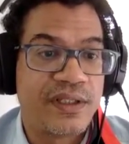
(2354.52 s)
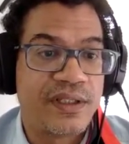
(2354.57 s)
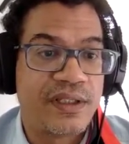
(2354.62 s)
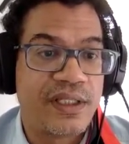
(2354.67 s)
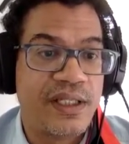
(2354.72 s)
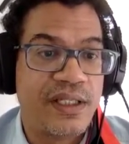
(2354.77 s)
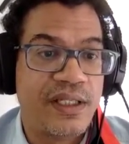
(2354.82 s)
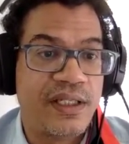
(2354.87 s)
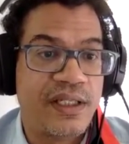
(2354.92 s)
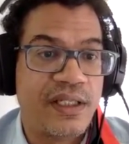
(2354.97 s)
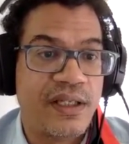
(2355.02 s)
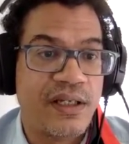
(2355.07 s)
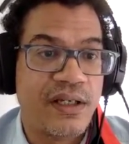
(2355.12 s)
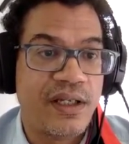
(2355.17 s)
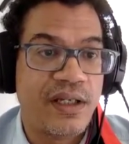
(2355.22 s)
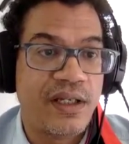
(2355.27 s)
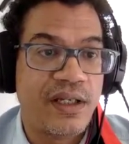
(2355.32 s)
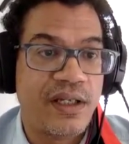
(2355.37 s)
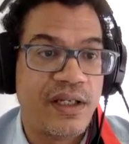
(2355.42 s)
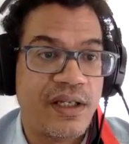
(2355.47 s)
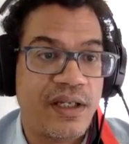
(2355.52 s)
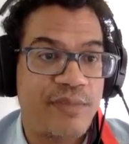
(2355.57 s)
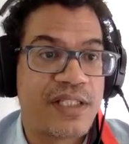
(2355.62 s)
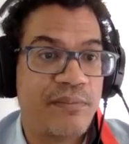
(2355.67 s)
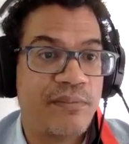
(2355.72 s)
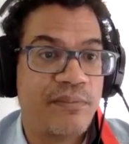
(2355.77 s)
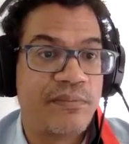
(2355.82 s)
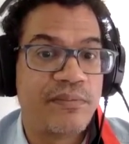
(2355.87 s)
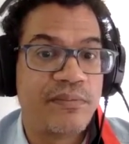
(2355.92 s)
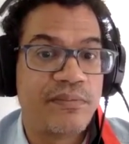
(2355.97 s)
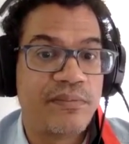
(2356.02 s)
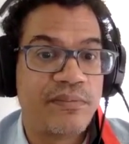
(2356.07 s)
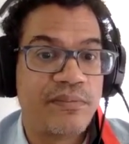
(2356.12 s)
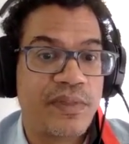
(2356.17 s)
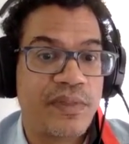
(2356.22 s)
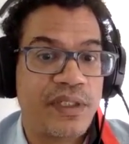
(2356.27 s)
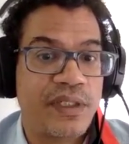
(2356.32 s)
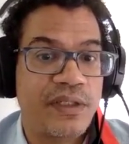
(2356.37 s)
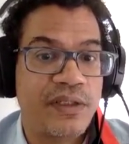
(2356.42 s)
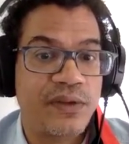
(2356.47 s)
there have been
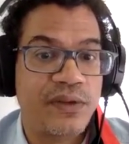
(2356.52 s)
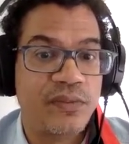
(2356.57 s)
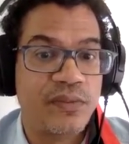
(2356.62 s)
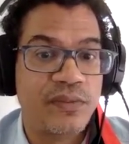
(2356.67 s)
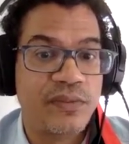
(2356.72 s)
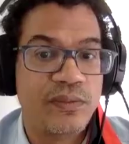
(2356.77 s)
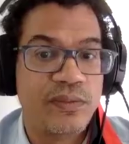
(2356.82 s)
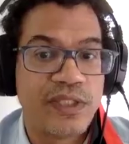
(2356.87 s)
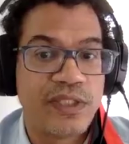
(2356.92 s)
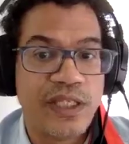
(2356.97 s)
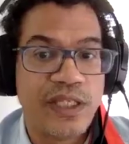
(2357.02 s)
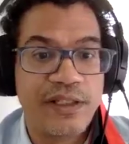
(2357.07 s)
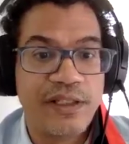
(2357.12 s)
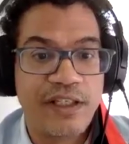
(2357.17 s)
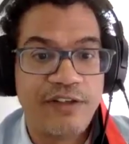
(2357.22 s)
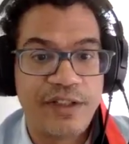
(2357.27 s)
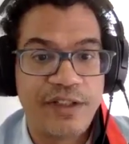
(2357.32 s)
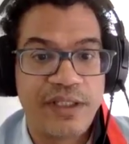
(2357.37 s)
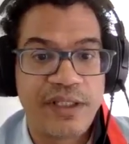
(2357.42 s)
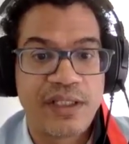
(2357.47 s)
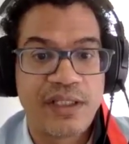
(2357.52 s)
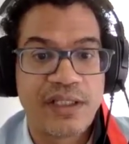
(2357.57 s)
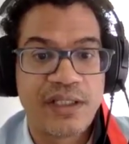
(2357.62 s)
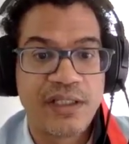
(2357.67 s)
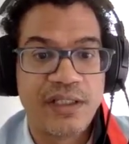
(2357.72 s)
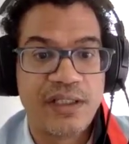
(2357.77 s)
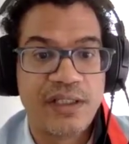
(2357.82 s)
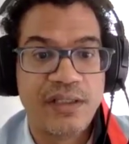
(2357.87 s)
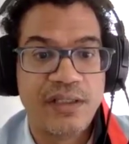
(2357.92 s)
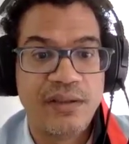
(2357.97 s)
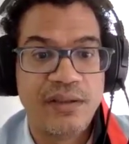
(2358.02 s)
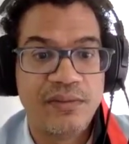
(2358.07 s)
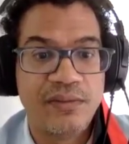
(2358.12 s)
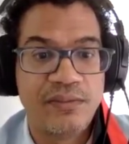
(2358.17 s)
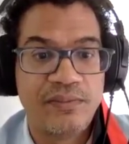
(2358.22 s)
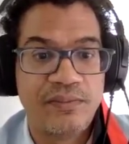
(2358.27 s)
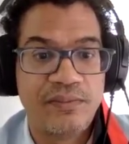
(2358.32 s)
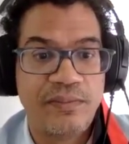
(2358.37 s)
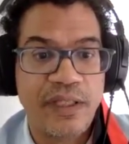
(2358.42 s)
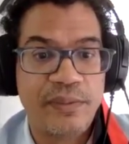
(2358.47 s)
some, scientific
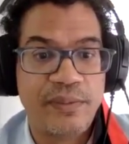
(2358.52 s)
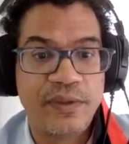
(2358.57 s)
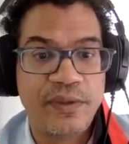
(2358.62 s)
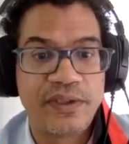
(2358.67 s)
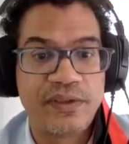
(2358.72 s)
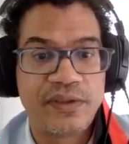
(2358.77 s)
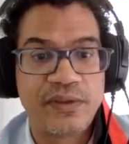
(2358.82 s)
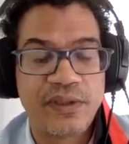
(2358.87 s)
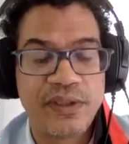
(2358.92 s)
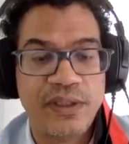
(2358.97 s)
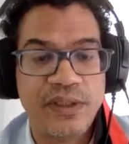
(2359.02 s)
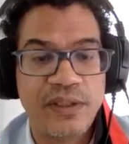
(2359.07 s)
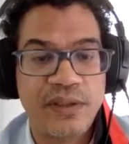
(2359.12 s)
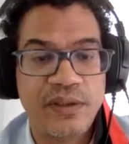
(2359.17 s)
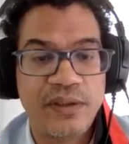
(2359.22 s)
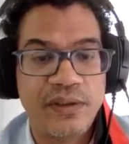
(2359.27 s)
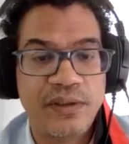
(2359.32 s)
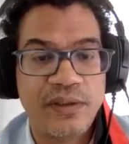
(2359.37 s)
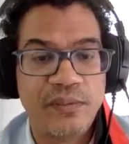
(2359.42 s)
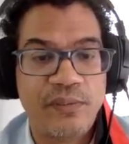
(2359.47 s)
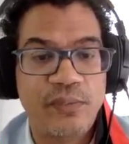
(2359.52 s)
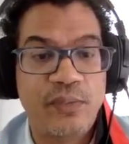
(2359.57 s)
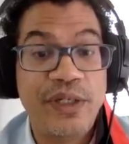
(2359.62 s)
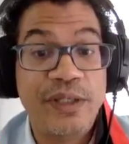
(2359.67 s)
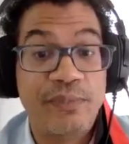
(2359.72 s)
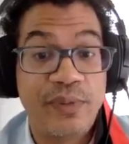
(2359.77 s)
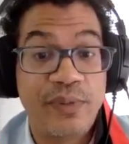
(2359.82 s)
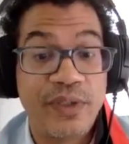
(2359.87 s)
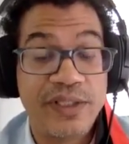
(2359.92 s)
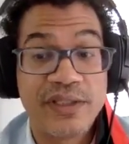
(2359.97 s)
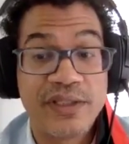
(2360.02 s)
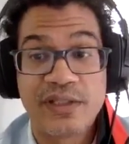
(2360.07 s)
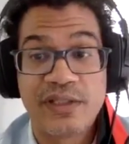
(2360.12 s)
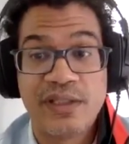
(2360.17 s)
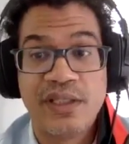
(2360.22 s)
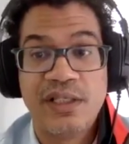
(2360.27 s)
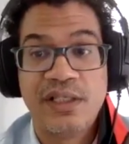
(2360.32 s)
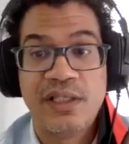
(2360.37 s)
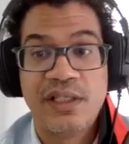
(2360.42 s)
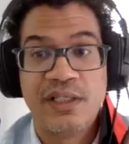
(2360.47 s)
papers,
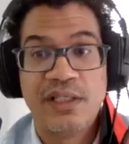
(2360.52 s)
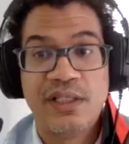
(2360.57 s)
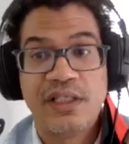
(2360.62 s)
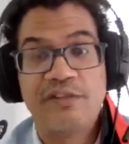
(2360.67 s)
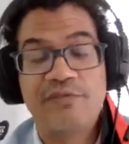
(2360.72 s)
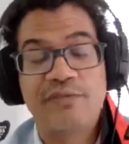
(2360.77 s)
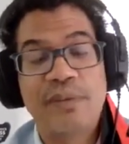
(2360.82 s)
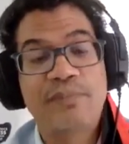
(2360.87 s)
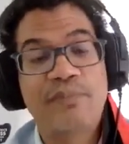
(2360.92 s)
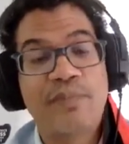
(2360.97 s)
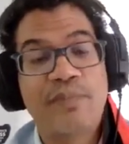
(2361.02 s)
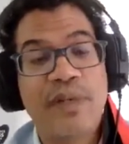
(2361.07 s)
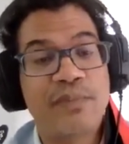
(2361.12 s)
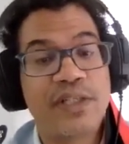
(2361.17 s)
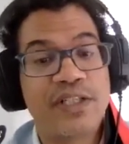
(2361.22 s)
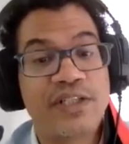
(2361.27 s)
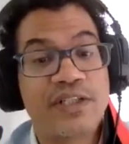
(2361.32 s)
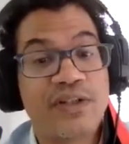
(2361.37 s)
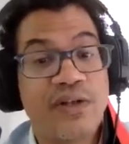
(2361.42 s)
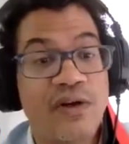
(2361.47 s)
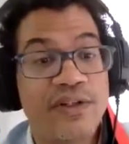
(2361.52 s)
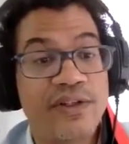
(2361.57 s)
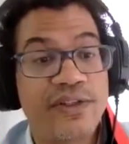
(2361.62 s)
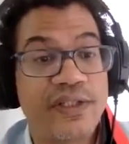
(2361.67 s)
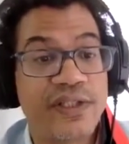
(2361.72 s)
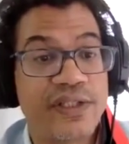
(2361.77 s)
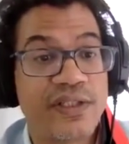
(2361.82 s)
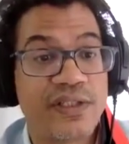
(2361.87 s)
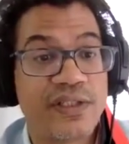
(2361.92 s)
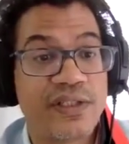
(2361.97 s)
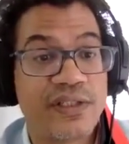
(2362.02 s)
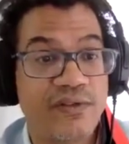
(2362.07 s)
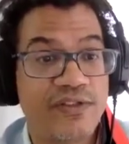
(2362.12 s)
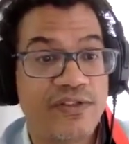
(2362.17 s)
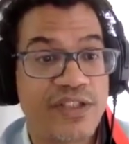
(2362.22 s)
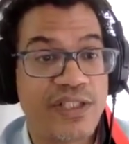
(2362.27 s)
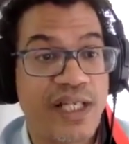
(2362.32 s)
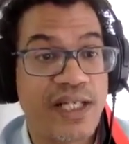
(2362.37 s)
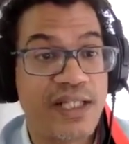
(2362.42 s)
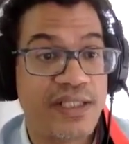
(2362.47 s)
preprints that have been published on this, of
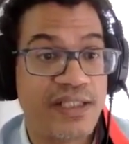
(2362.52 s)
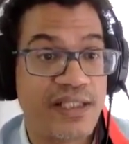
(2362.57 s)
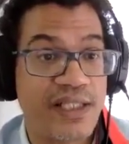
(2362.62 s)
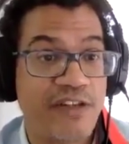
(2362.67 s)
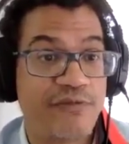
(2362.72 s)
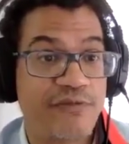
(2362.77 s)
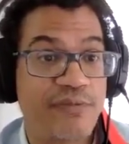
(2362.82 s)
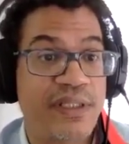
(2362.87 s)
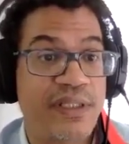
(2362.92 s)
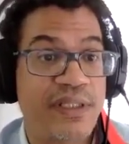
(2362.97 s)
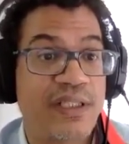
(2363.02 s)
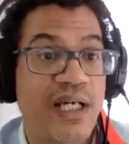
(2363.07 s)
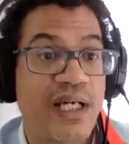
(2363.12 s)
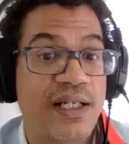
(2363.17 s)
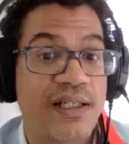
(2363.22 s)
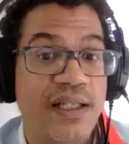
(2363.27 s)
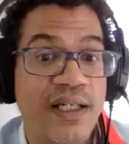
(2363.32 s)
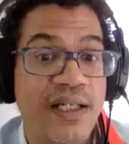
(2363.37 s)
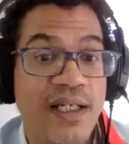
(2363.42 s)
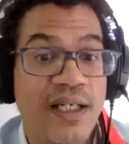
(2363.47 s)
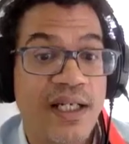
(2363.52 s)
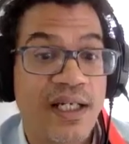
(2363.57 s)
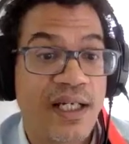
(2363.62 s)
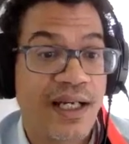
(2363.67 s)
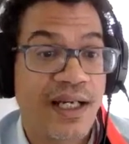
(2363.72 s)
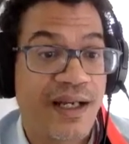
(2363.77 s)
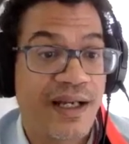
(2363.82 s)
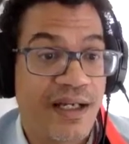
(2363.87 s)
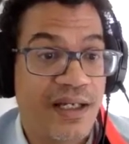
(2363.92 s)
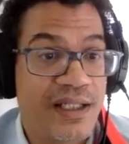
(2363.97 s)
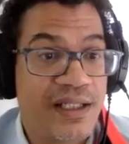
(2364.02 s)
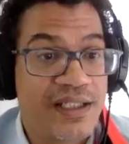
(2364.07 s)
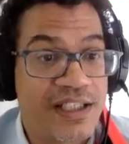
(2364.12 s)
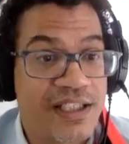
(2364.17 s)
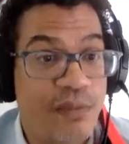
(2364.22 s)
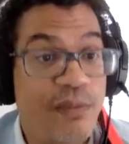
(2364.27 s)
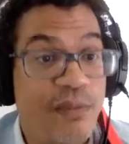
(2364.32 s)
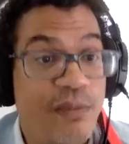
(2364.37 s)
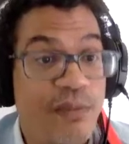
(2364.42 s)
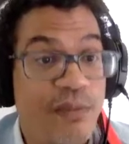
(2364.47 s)
studies that have been done. Some